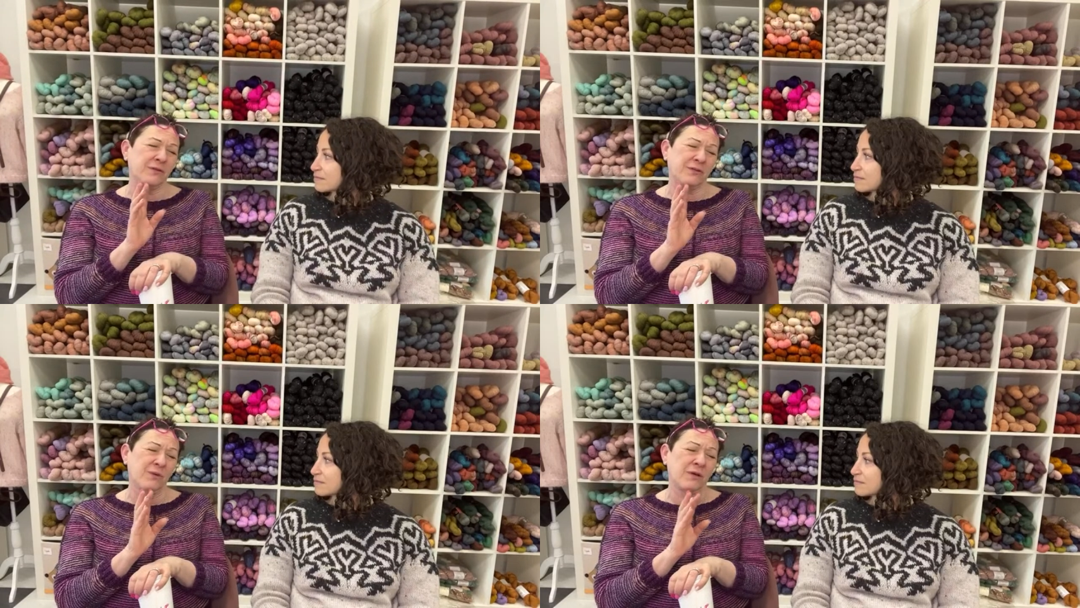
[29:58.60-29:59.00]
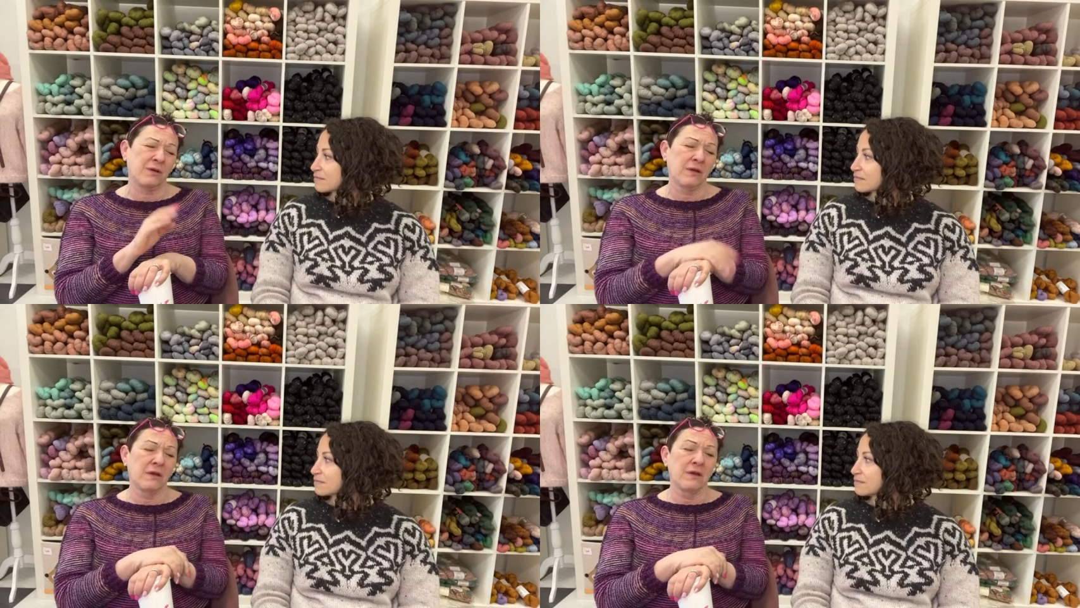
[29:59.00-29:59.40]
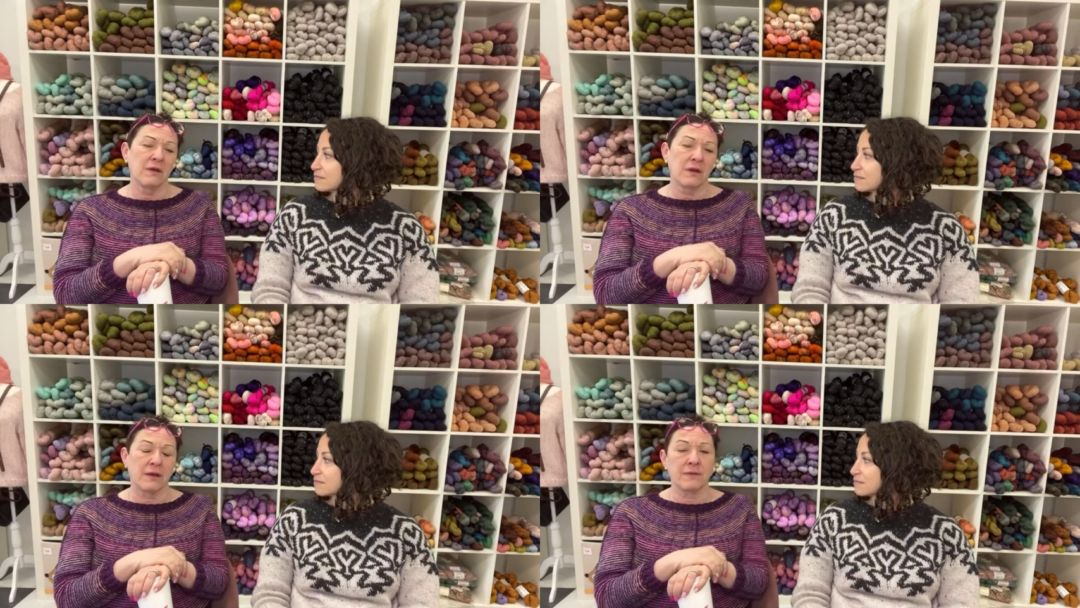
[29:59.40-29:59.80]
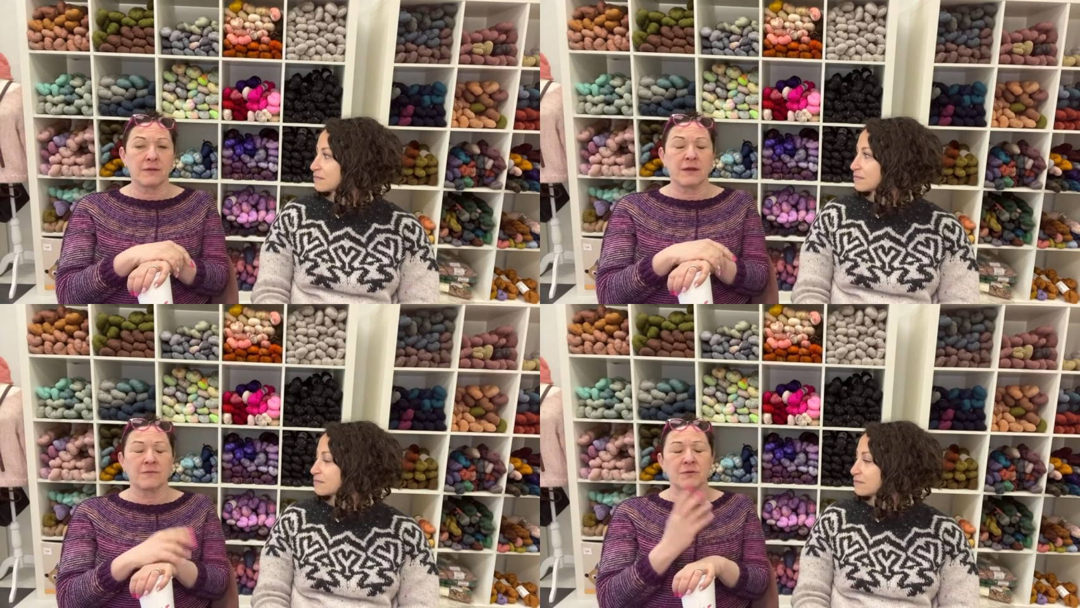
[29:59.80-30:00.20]
Speaker 1: sure. Mm. And then
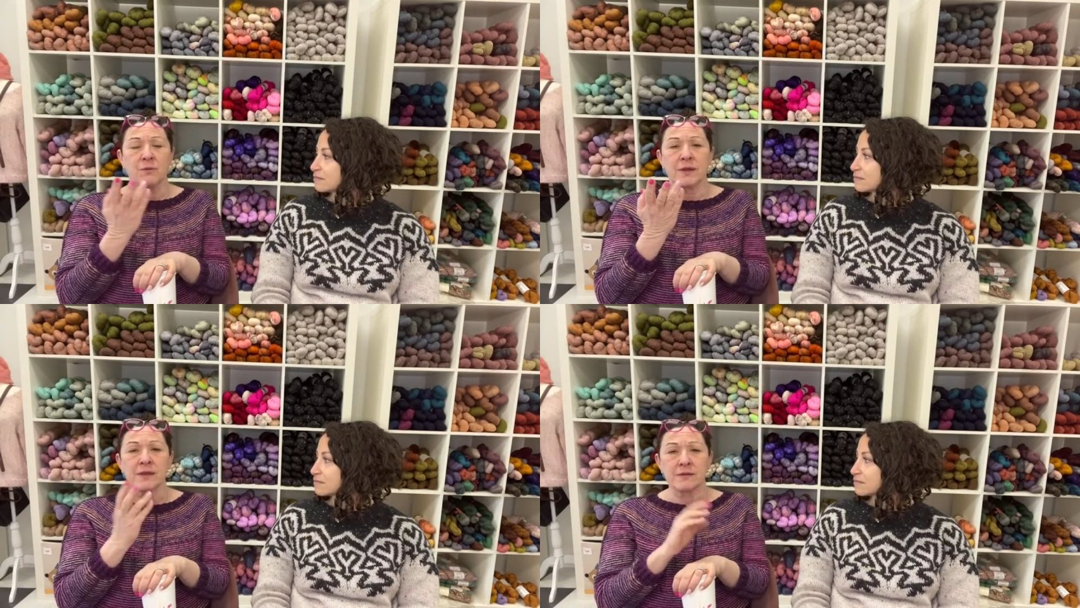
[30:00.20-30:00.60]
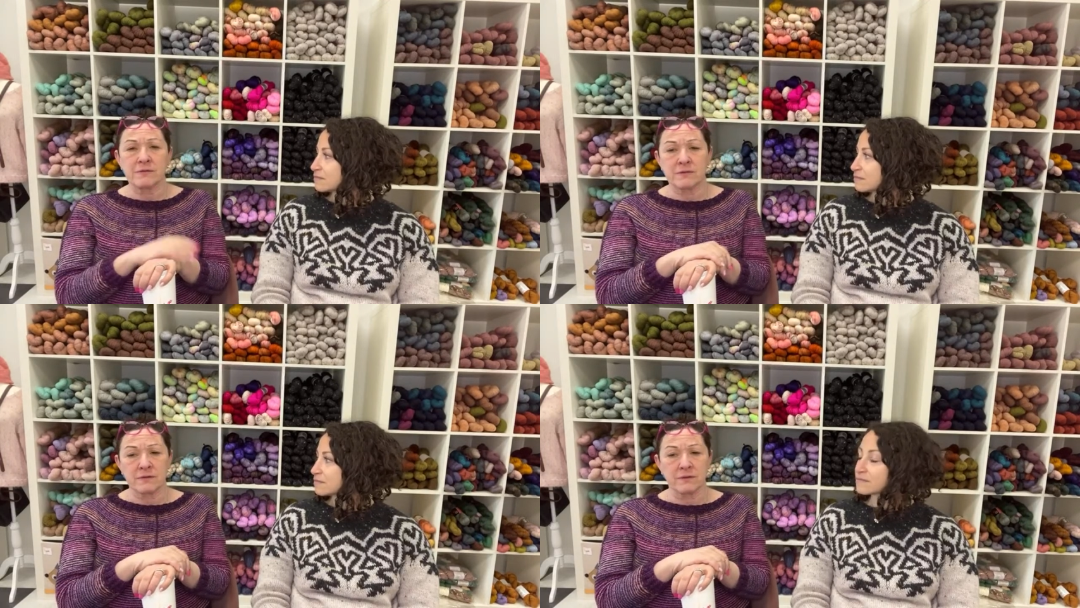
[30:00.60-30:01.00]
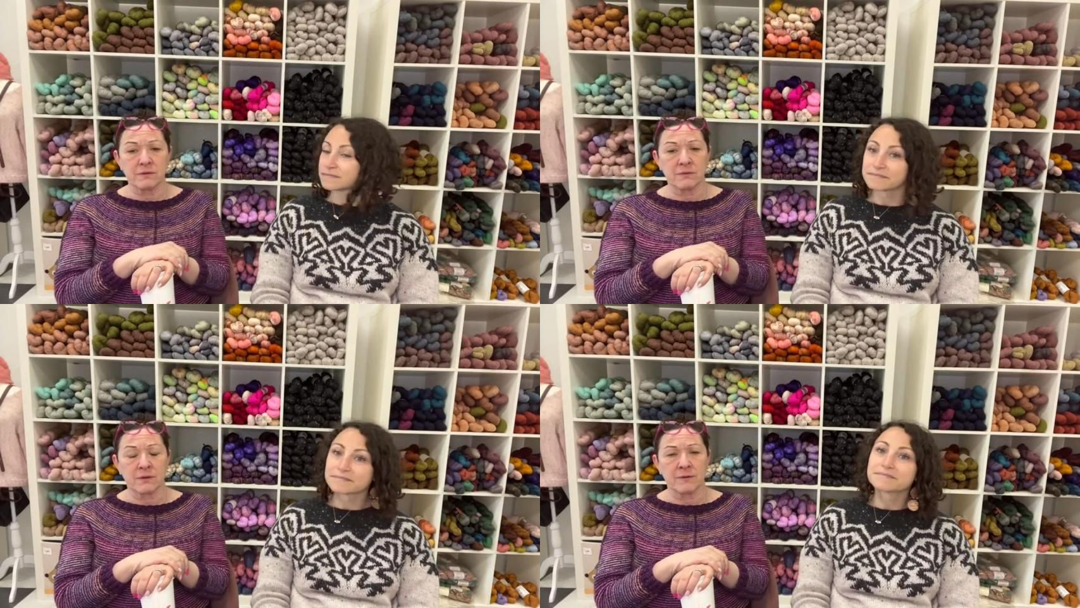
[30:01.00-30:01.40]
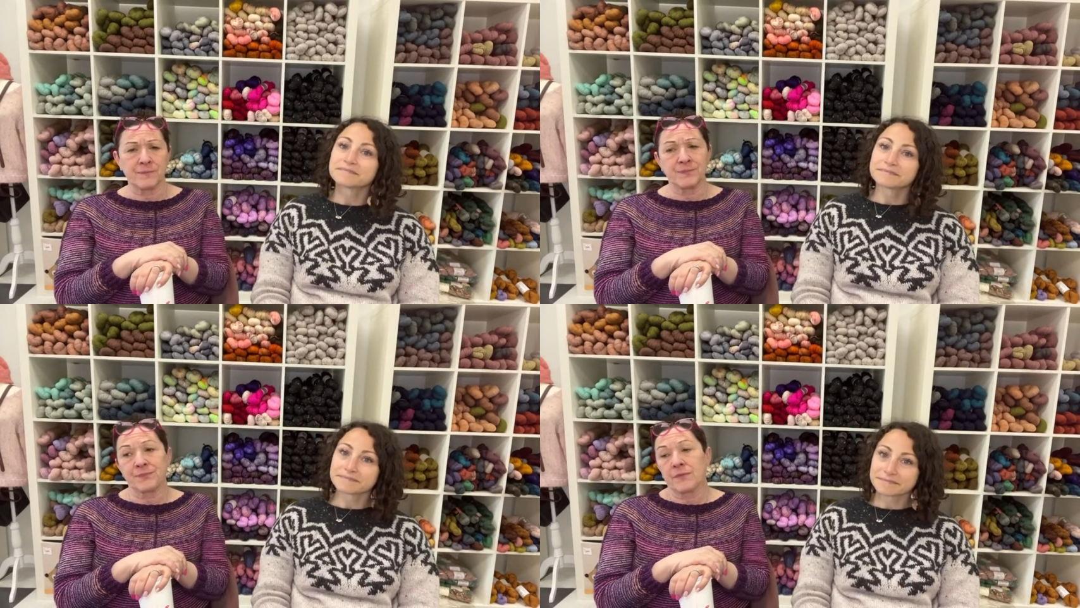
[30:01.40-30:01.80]
you have to wait. So
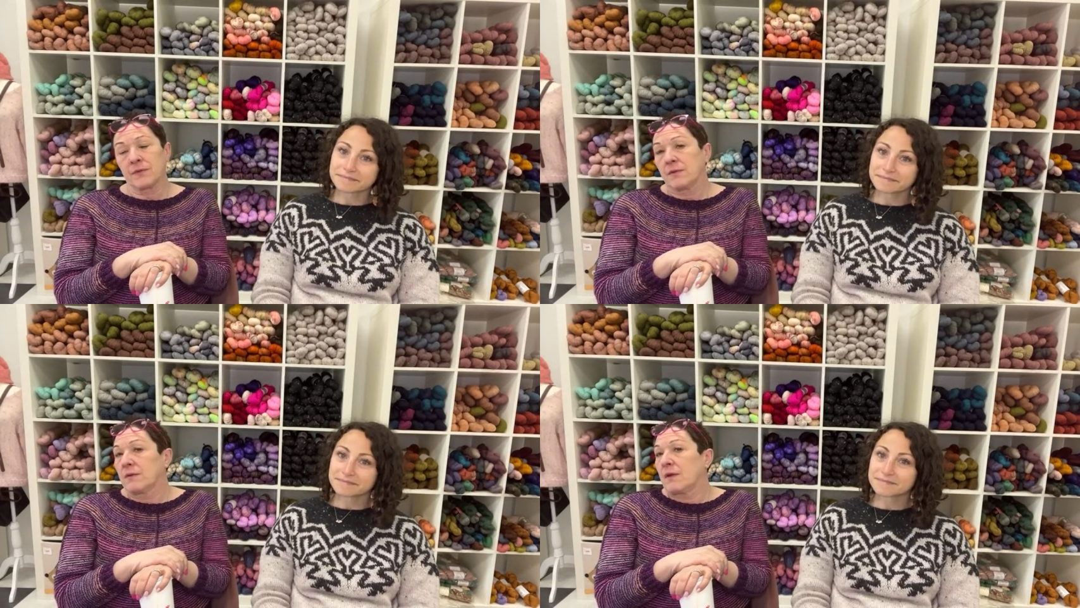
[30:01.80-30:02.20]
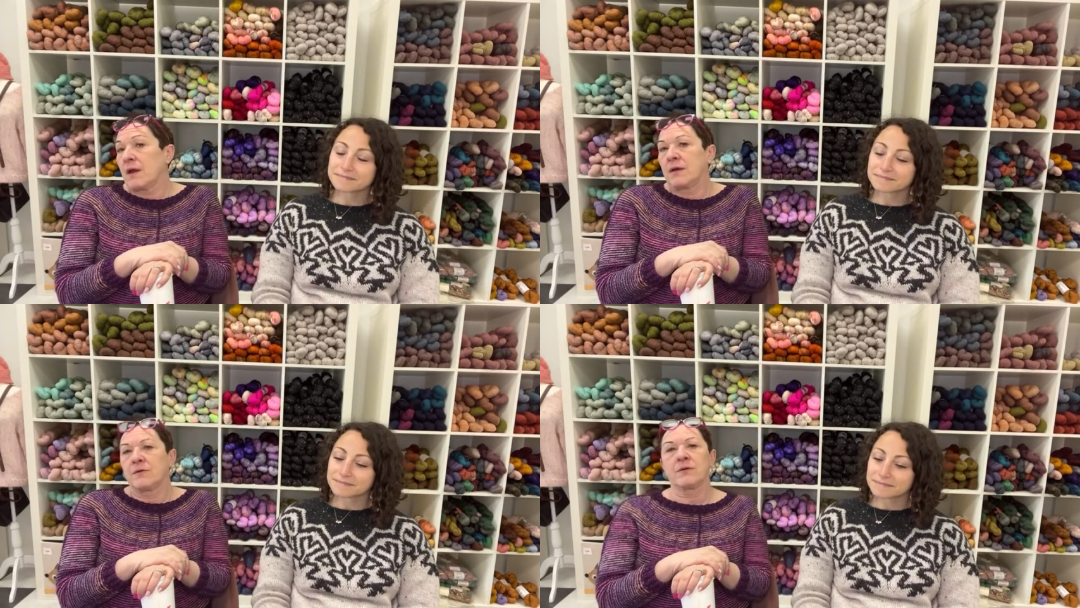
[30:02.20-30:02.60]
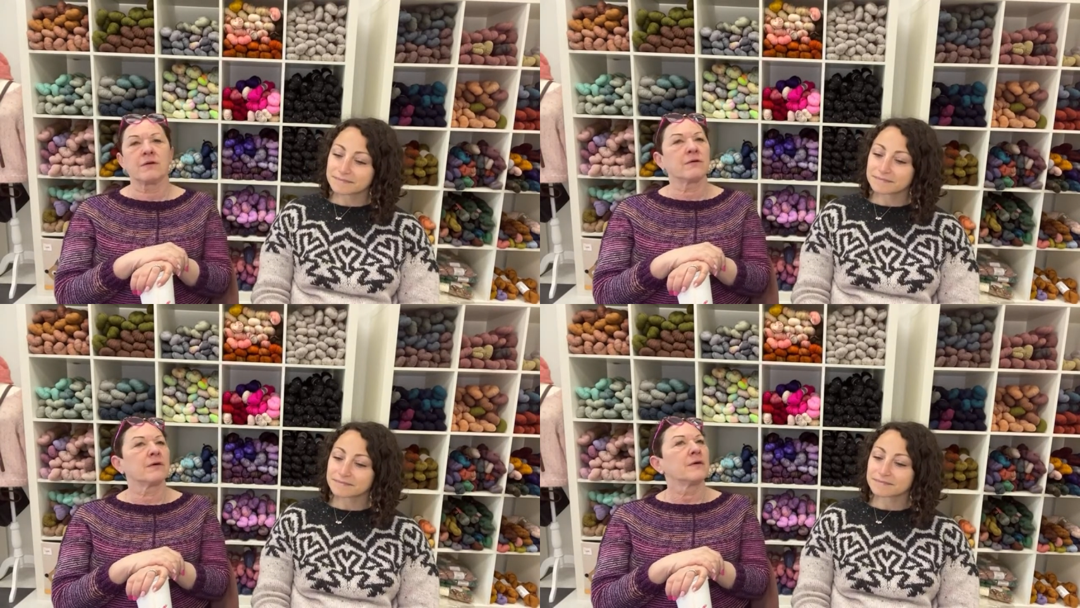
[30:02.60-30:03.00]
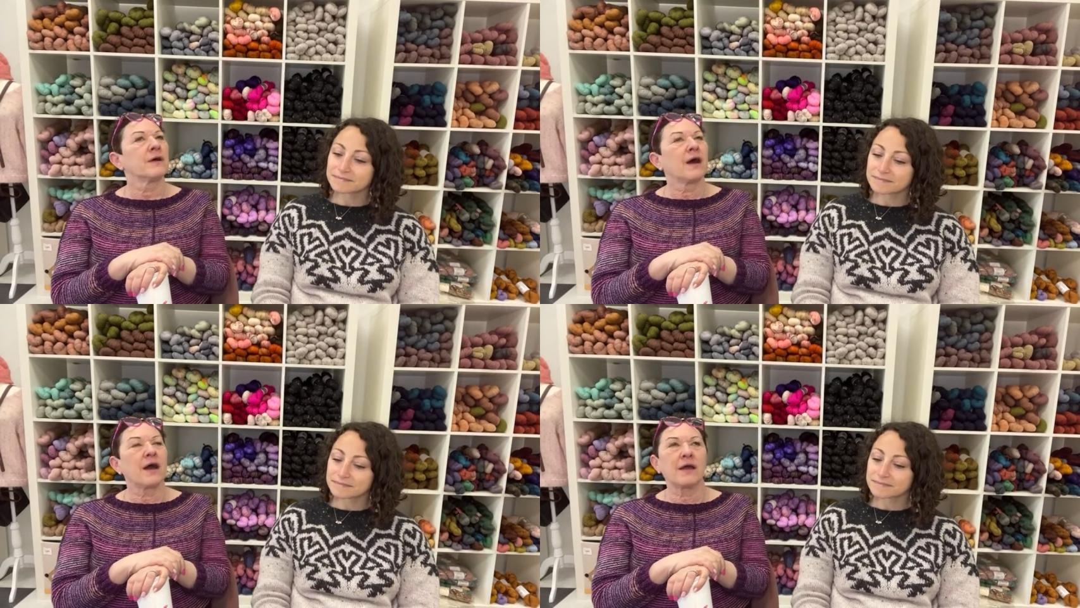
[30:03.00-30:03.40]
um, I don't know.
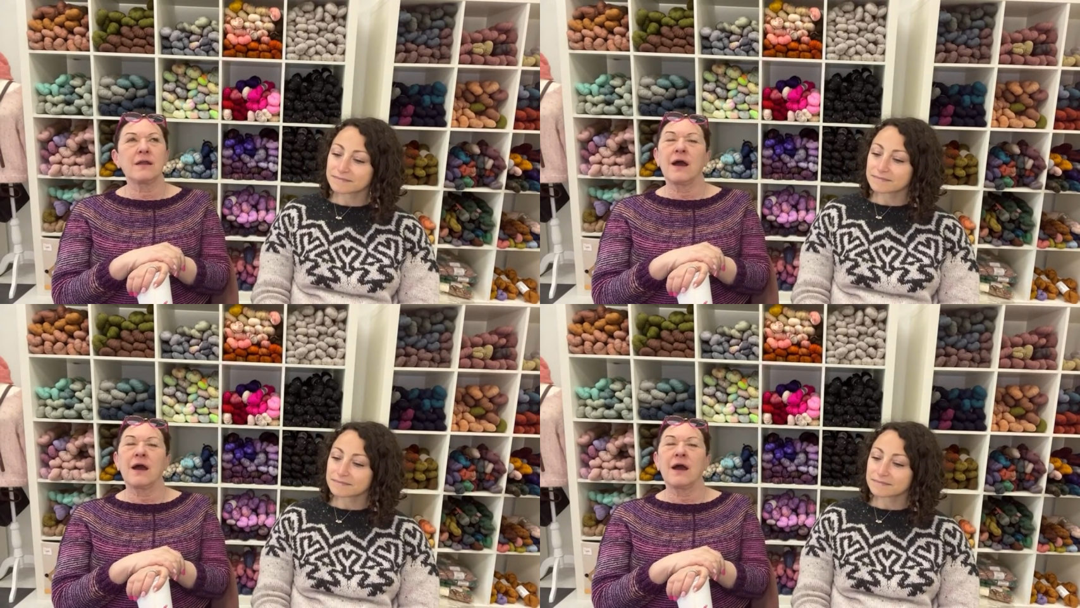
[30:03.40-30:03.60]
I'd,